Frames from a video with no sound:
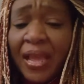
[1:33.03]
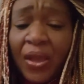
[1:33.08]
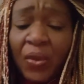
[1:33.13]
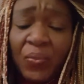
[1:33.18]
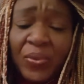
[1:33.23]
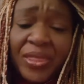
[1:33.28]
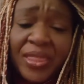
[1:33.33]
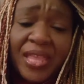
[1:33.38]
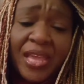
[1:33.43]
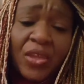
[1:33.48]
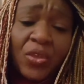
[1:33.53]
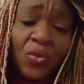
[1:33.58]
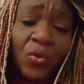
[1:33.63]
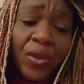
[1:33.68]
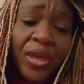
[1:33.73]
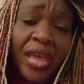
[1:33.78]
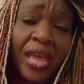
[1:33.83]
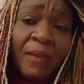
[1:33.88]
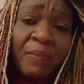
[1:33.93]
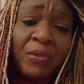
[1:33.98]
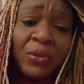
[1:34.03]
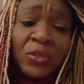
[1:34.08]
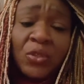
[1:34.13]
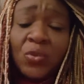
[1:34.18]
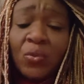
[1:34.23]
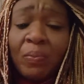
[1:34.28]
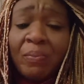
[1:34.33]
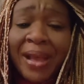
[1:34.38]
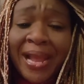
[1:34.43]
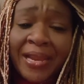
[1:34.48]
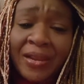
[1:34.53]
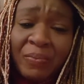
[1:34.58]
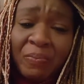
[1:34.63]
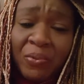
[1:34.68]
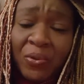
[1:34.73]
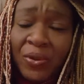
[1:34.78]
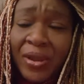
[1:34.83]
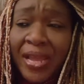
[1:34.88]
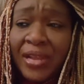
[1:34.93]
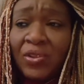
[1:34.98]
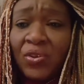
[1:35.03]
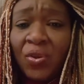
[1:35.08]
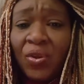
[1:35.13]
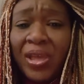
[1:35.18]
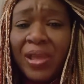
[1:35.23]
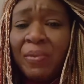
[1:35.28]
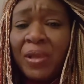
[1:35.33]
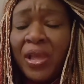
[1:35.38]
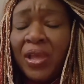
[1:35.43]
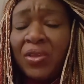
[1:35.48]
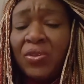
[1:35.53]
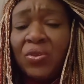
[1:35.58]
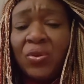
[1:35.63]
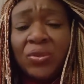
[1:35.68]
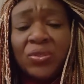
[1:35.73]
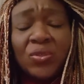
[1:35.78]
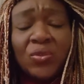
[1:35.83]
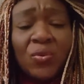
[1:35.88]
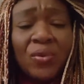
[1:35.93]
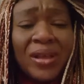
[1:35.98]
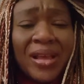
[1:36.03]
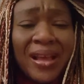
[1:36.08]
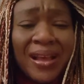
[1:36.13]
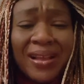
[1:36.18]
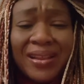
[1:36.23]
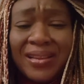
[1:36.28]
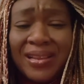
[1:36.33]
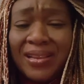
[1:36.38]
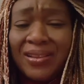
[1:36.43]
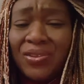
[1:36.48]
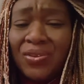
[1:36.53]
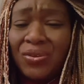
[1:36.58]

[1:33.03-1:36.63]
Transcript: We think you're able to manipulate. You're so cunning.